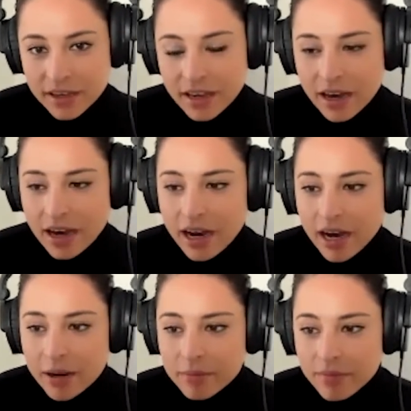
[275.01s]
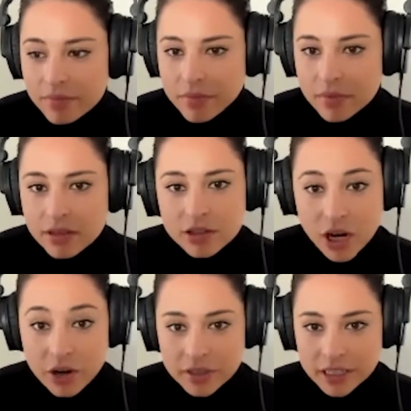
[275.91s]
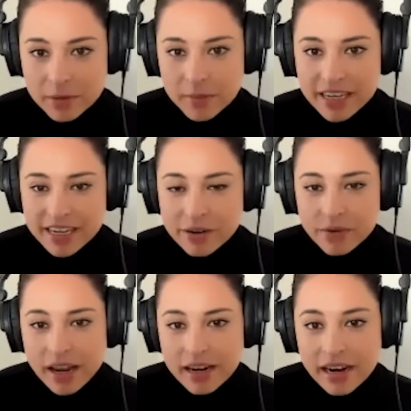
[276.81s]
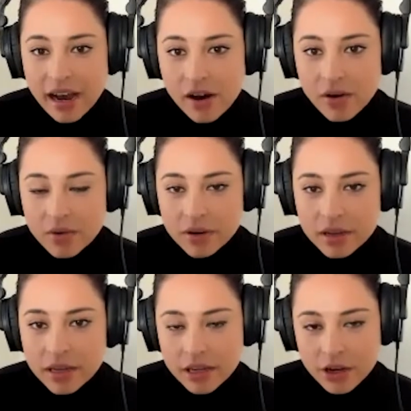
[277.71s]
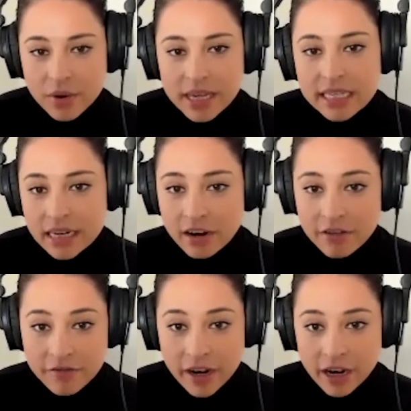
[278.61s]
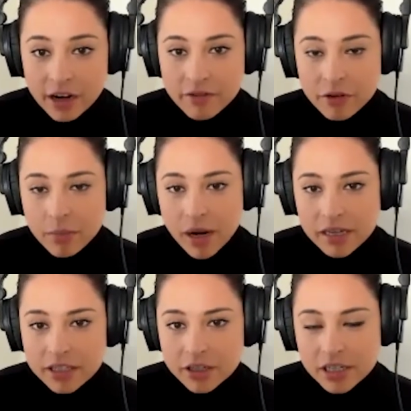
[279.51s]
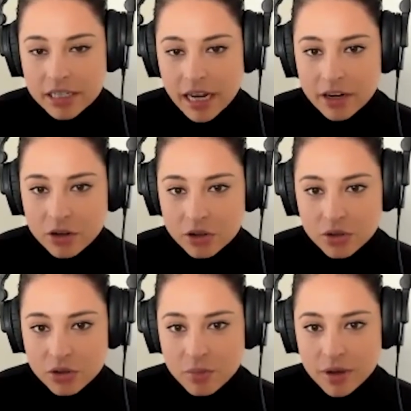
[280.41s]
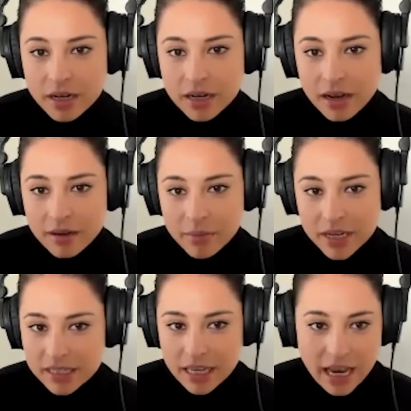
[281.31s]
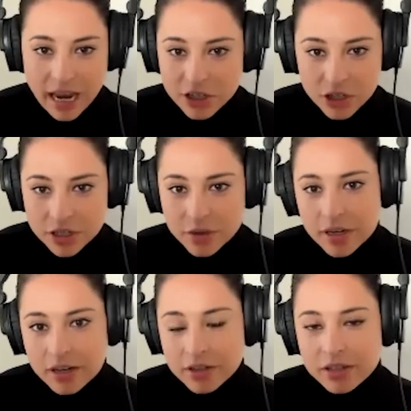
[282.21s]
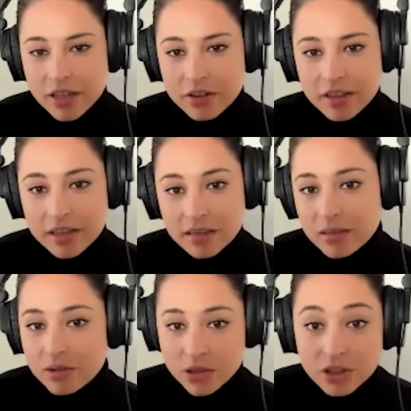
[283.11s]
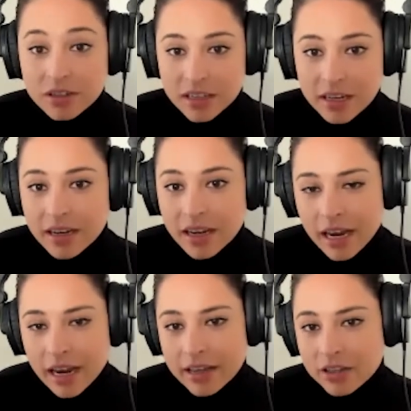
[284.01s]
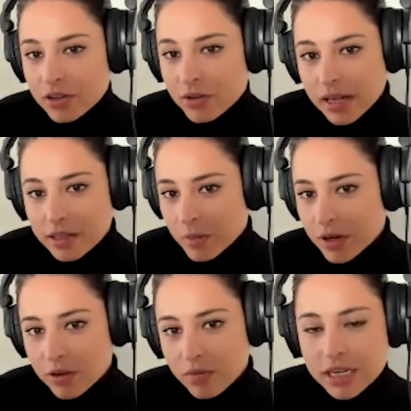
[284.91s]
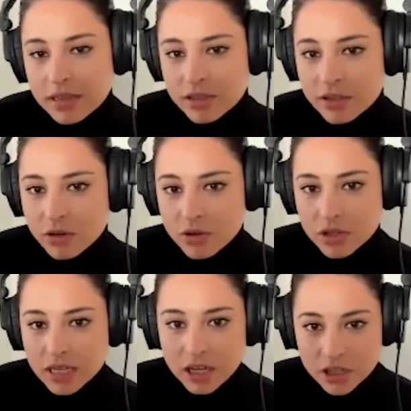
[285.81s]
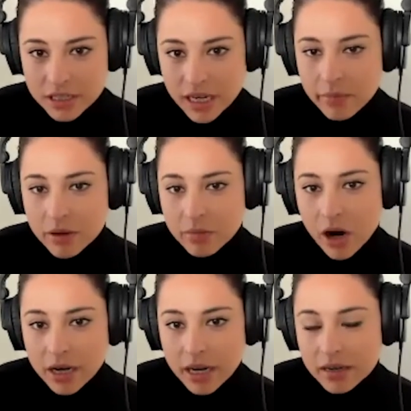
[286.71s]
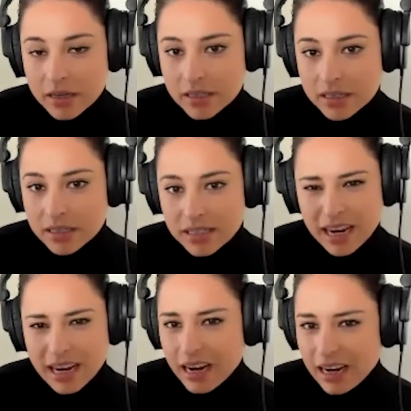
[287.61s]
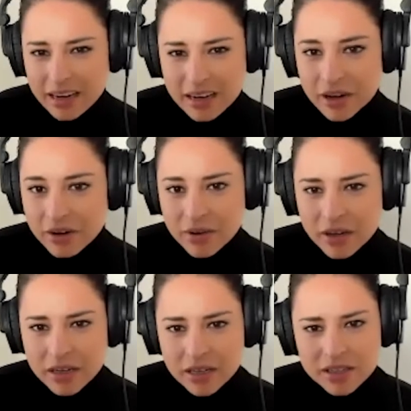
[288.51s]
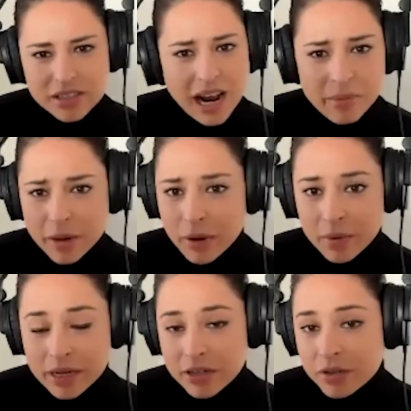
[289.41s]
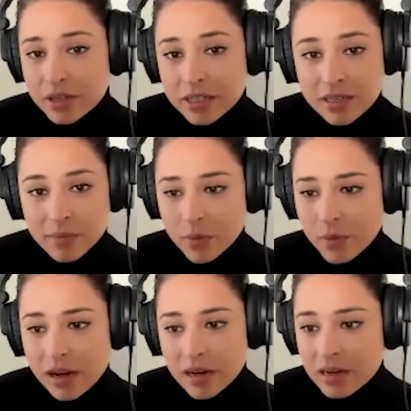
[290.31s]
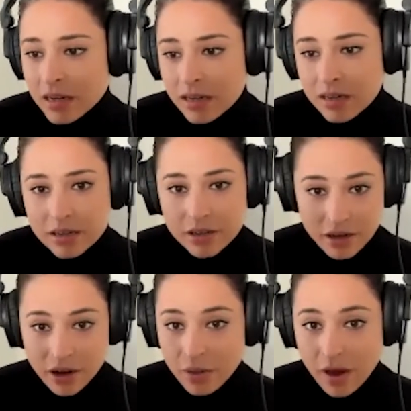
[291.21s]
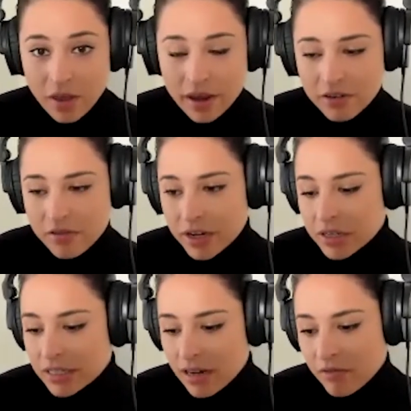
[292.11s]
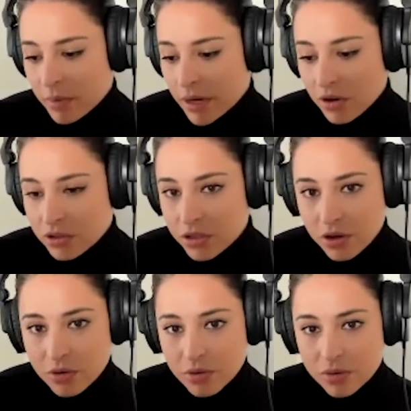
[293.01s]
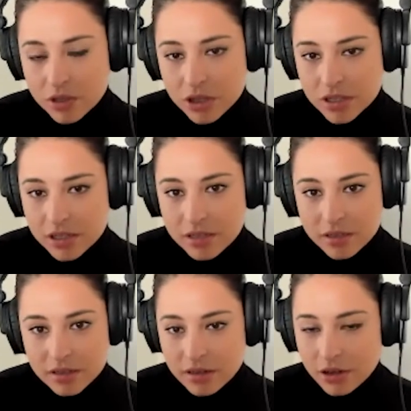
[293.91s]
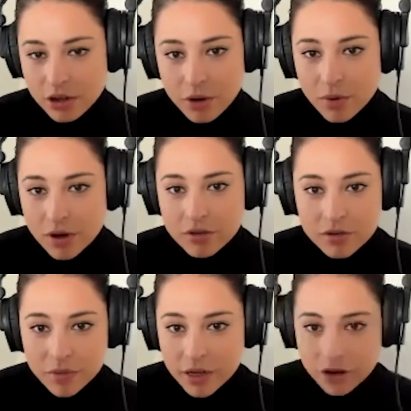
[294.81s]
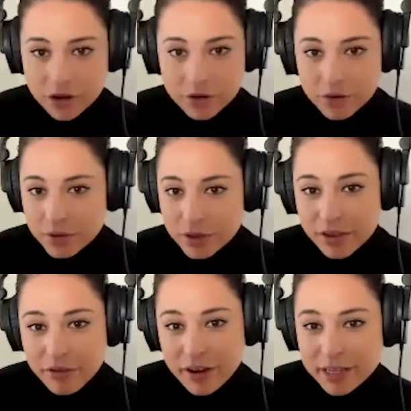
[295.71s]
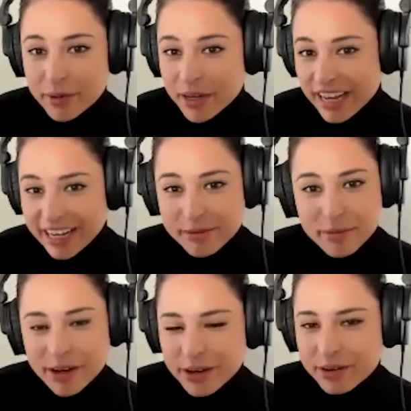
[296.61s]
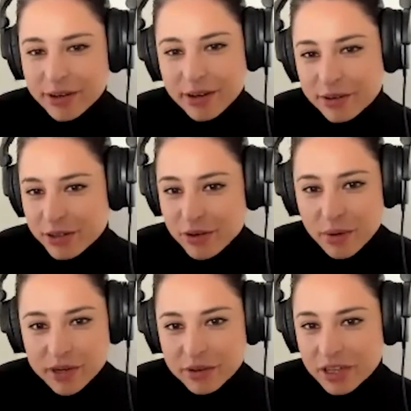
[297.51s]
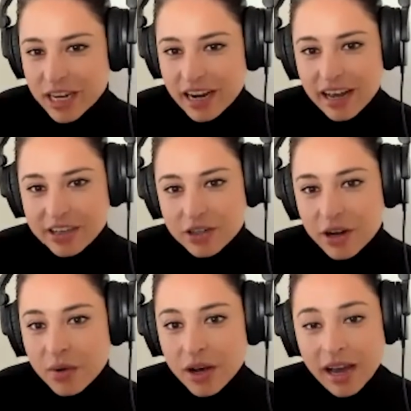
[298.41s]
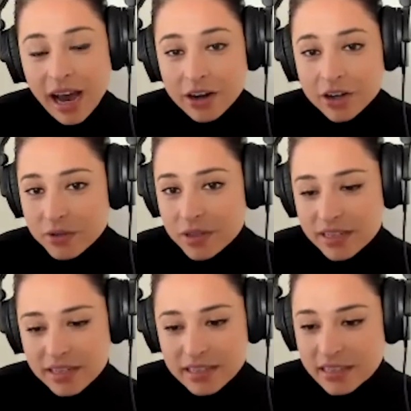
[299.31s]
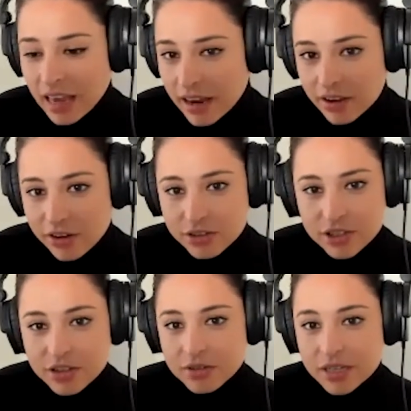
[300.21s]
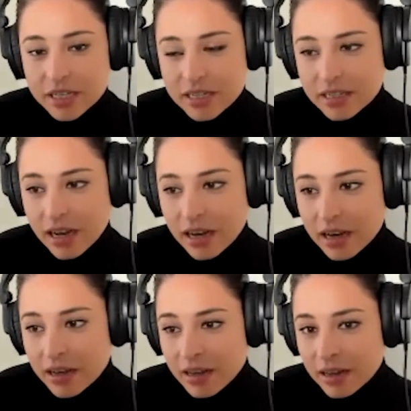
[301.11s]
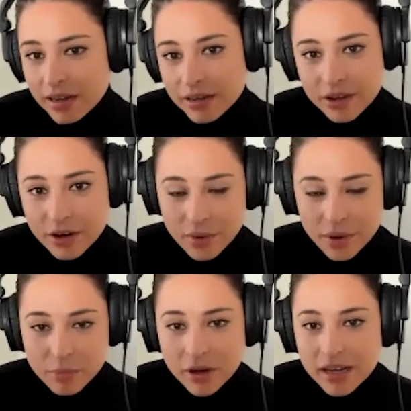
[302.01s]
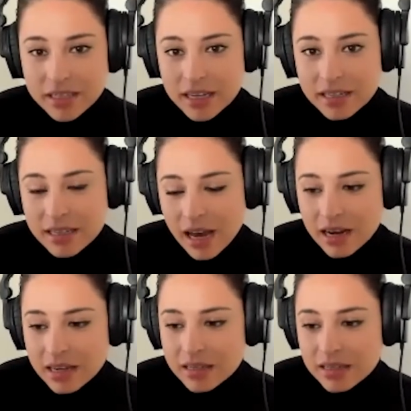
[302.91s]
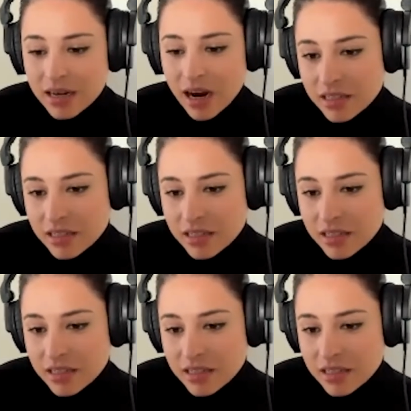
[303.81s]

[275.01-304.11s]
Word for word: um, generally speaking right now you know, is it unfair if your boss looks at your social media because they can judge you on all those other things? Certainly. And so that's one of the reasons social intelligence came to market is to say, hey, you know, there's got to be a better way to do this. Number one, you know, the, all that unfairness stuff, but also just, you know, what are you doing? Are you the Facebook expert? Are you, you know, do you know what you're looking at? Do you know how to do this to scale, to do this, uh, you know, in a process that is cost